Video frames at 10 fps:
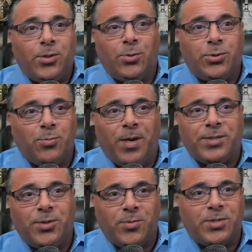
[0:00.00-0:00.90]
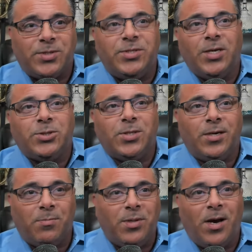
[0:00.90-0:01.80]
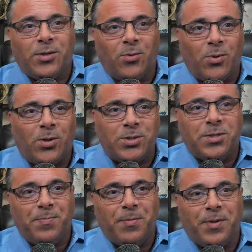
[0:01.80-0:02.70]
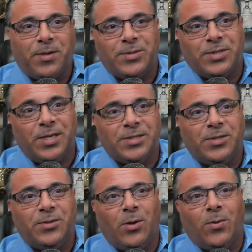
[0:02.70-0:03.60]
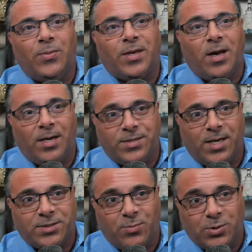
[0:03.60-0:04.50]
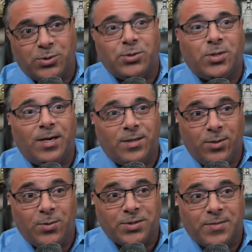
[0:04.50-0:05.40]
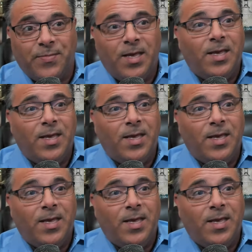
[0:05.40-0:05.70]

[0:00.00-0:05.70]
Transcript: YouTube makes no distinction. It'll block the word simply because it doesn't know the context in which you're trying to use it.